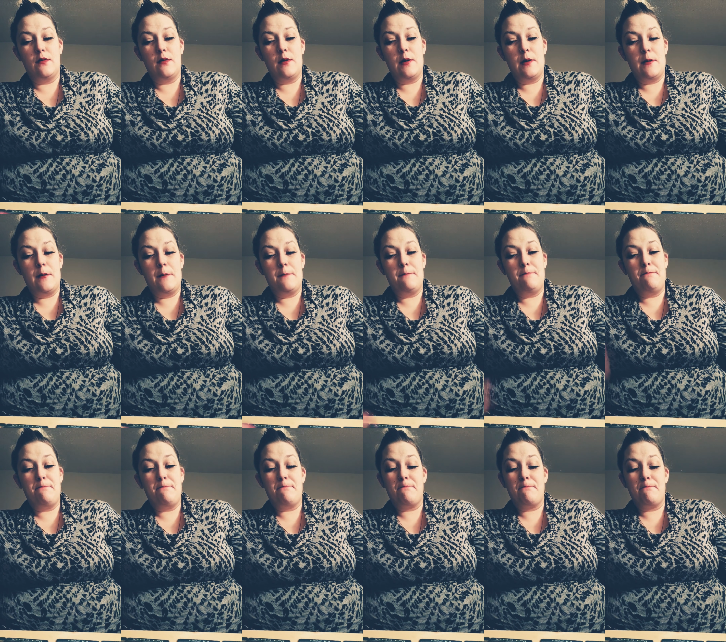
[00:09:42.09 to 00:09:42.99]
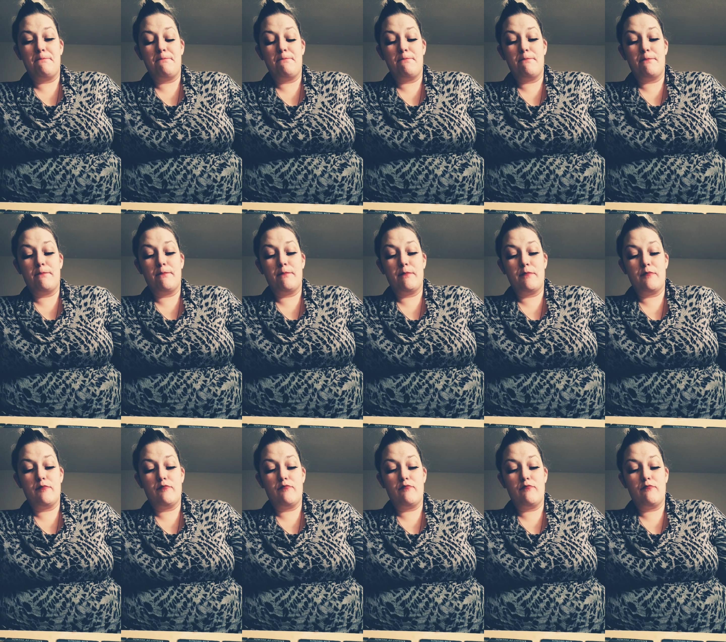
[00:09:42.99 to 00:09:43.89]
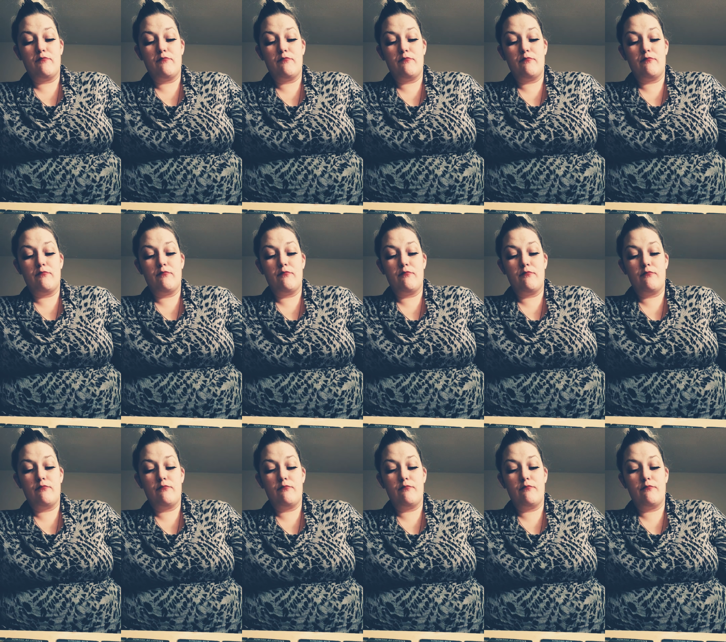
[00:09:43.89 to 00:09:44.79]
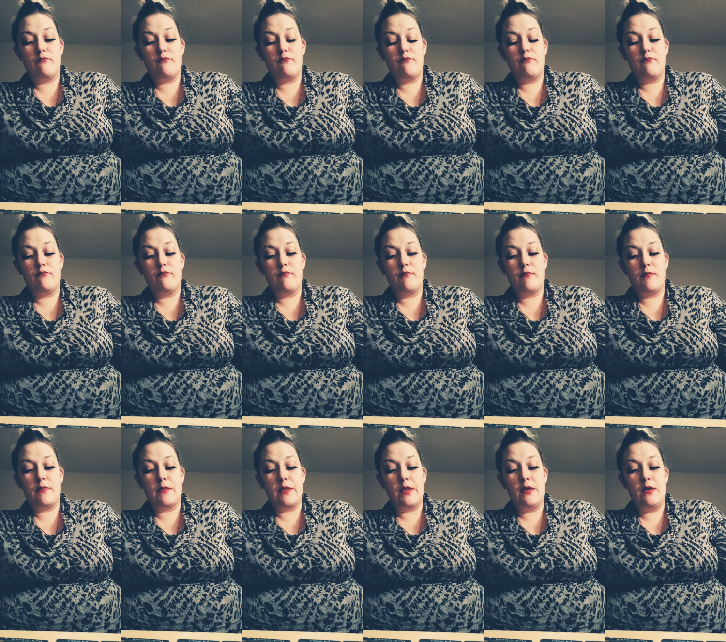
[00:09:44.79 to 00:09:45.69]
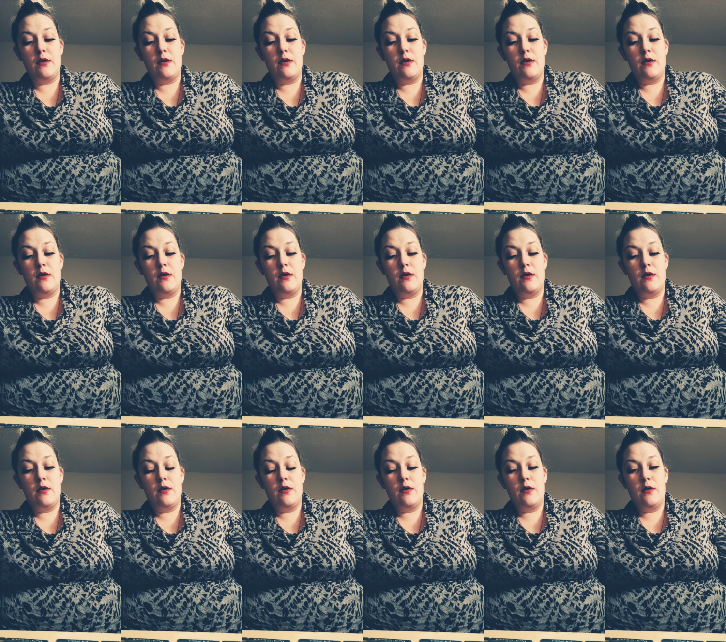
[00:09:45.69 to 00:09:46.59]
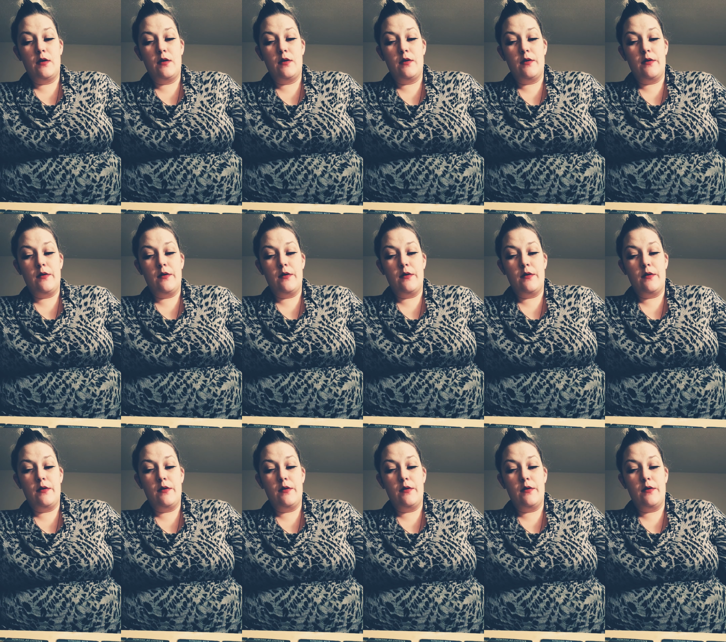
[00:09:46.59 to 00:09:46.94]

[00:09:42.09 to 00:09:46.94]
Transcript: No one is speaking in this clip.